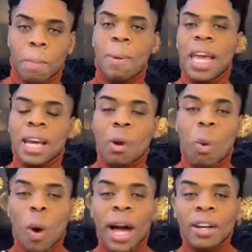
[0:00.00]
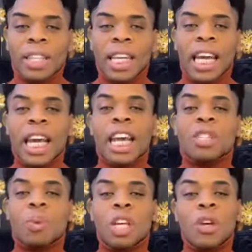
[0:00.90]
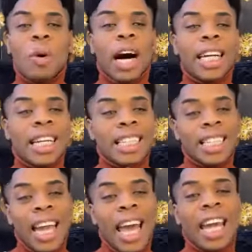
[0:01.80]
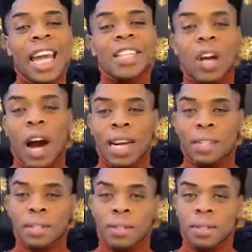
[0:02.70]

Being wealthy is when you understand his heart.